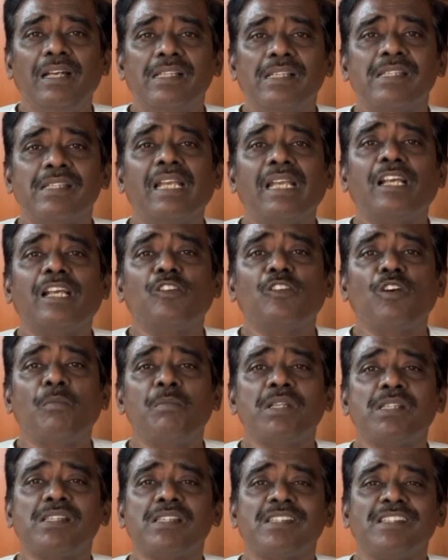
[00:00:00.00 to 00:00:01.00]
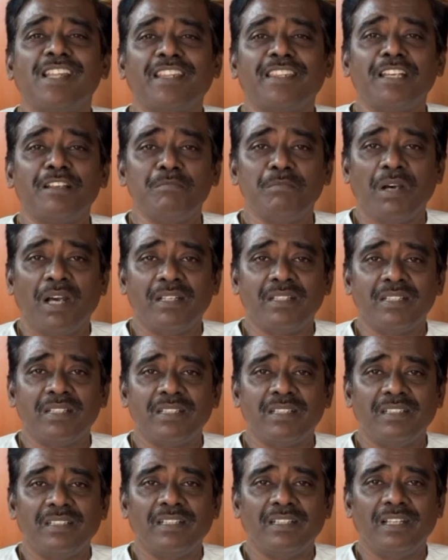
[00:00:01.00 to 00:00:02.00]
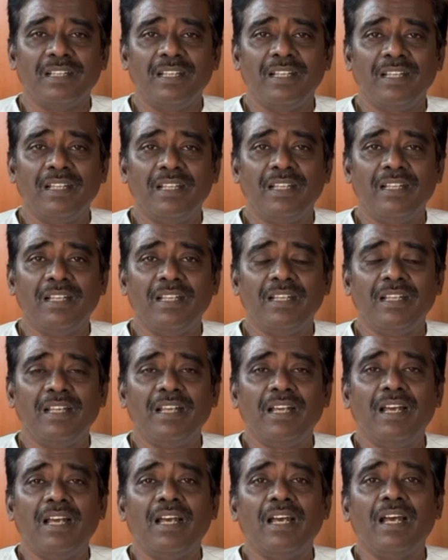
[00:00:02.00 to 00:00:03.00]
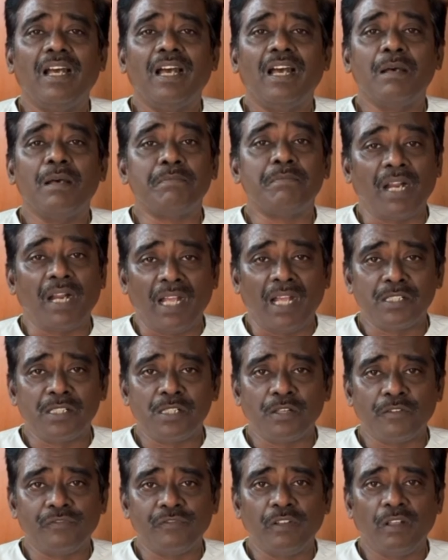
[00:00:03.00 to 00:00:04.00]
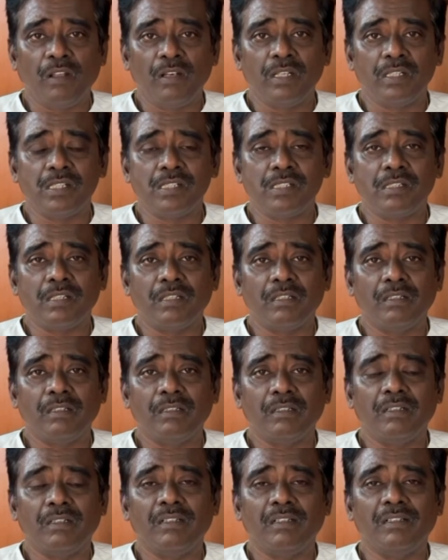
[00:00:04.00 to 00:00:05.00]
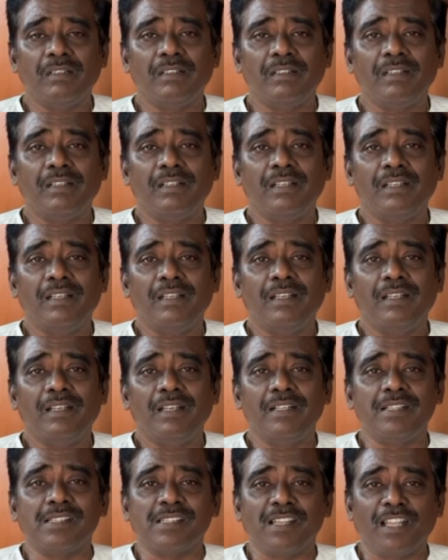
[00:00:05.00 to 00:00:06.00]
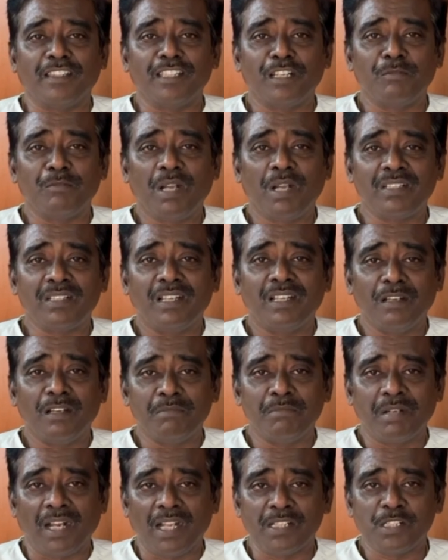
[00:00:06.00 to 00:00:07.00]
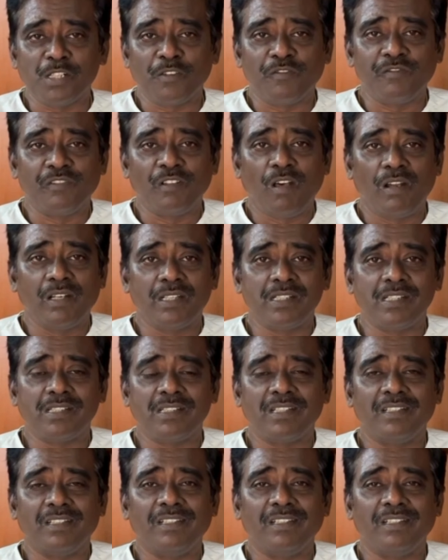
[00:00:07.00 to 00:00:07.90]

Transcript: See, economics is nothing but a branch of knowledge. It is nothing but a branch of knowledge